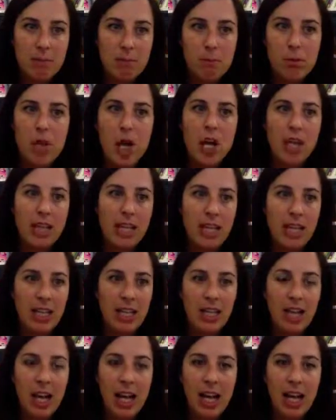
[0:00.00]

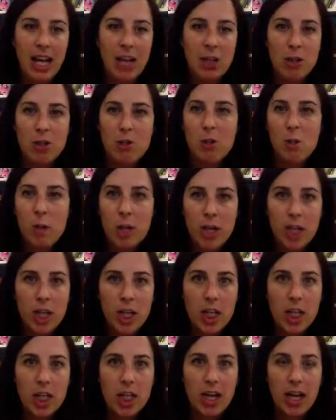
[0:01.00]
blogging and
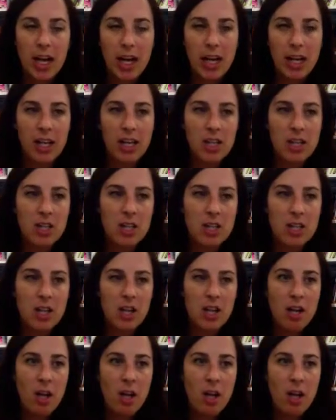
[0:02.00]
Twitter and